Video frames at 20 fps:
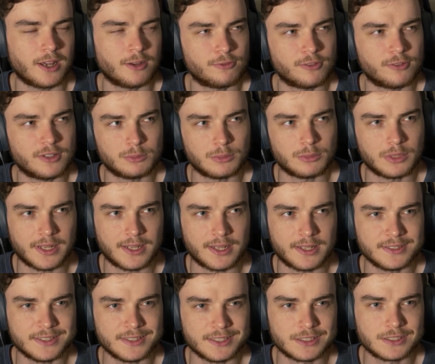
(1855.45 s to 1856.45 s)
I have fun
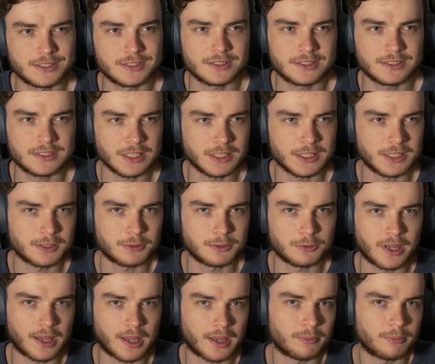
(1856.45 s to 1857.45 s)
playing this silly
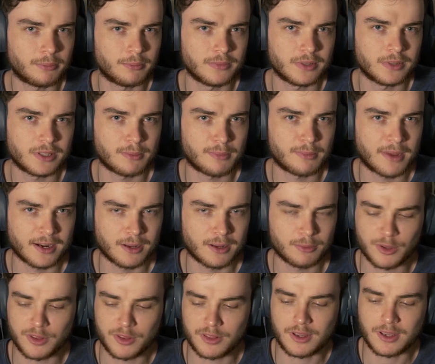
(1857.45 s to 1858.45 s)
little game that I
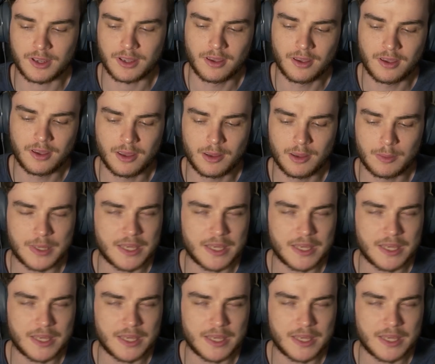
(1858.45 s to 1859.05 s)
made up with like